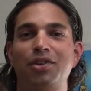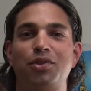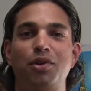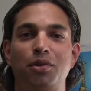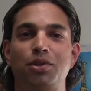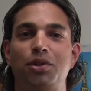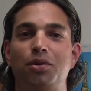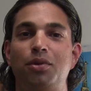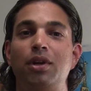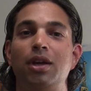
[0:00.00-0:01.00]
yes or no
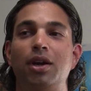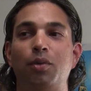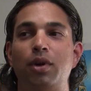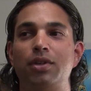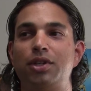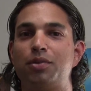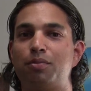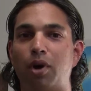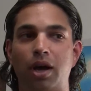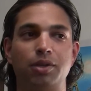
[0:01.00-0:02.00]
to? What is this
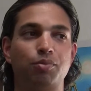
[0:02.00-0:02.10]
boss,